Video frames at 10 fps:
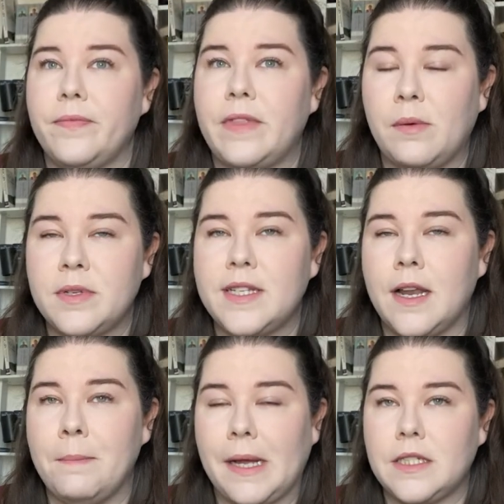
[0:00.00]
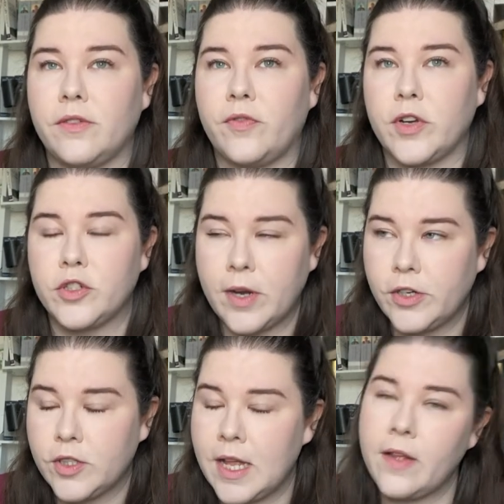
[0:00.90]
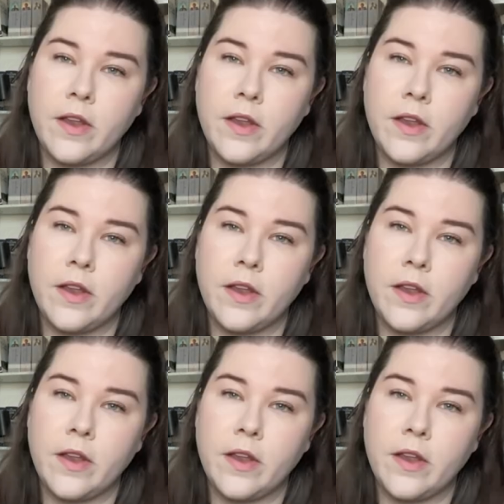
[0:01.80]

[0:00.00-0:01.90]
there was still a massive frustration there.